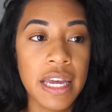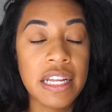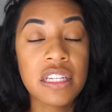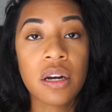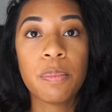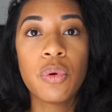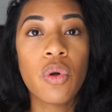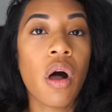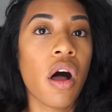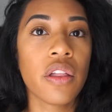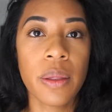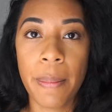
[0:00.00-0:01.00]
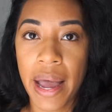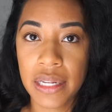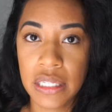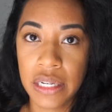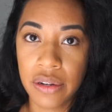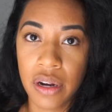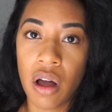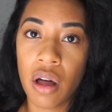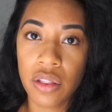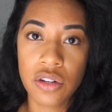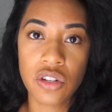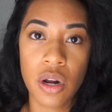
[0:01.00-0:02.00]
it's gonna pull all the bacteria,
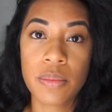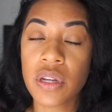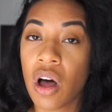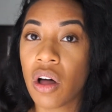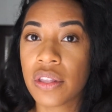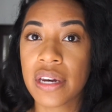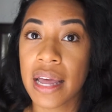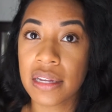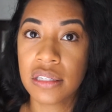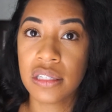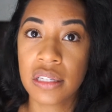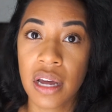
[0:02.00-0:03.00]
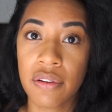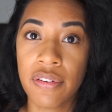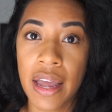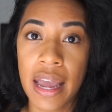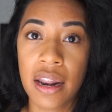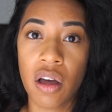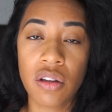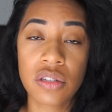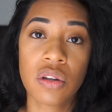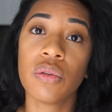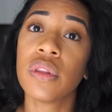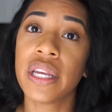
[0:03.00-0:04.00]
all the germs, all the nasty stuff, and
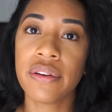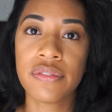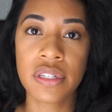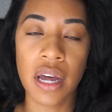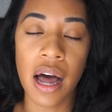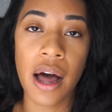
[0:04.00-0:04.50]
also lift